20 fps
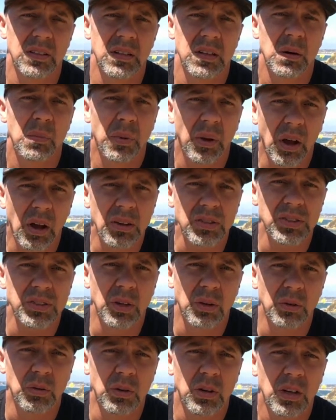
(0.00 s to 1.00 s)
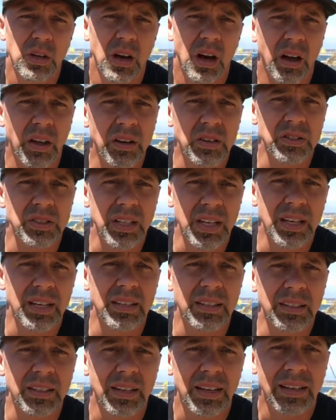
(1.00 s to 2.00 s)
But also
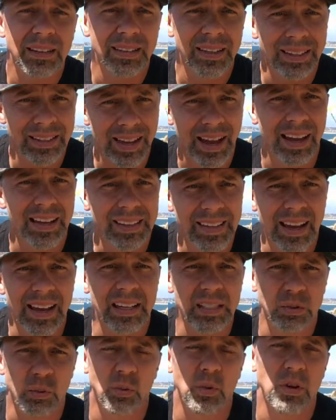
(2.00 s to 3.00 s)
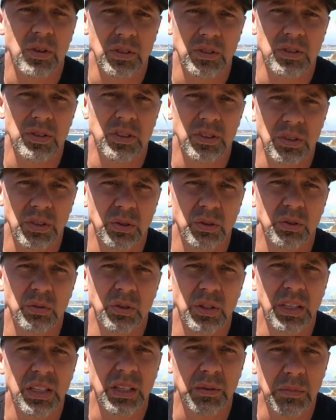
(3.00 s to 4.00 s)
understand that God has work to do
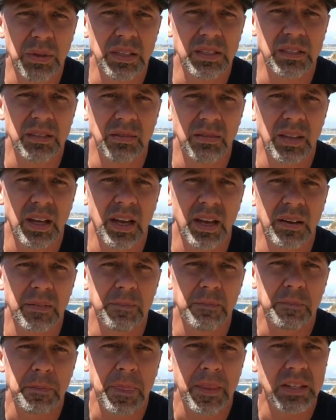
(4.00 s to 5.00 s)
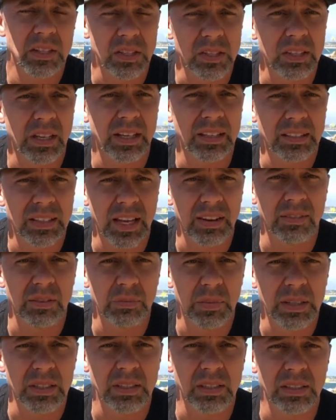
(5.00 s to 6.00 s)
in the midst of that. Just like David
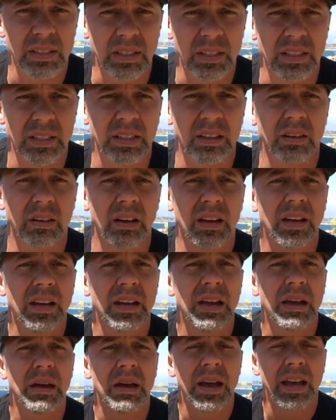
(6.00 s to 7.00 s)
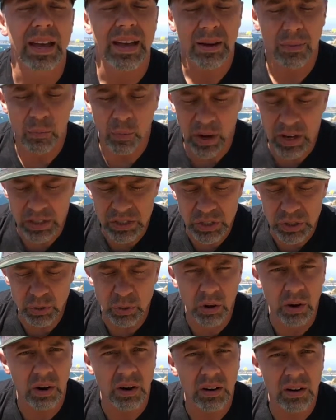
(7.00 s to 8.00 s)
mentions in here, as you
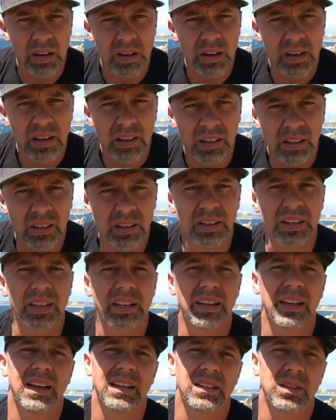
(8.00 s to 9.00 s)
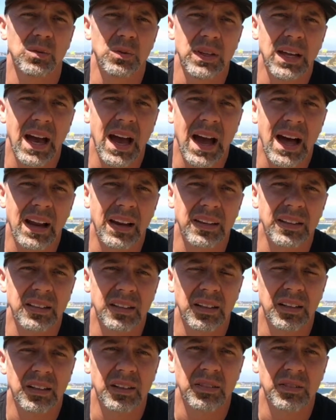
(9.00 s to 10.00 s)
are looking at the reality
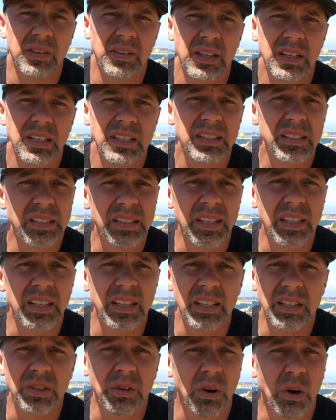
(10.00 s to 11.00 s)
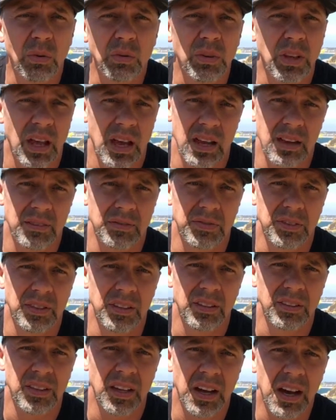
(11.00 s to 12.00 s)
of sin in your own life,
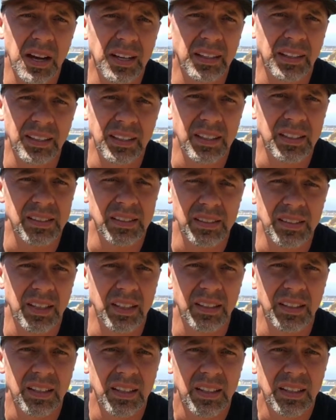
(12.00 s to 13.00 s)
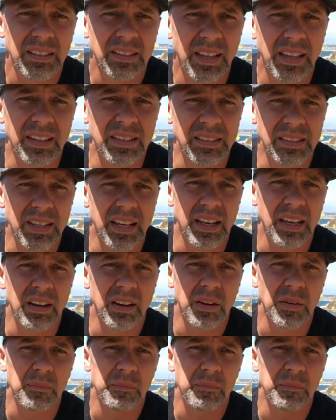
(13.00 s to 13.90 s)
the ugliness that is there,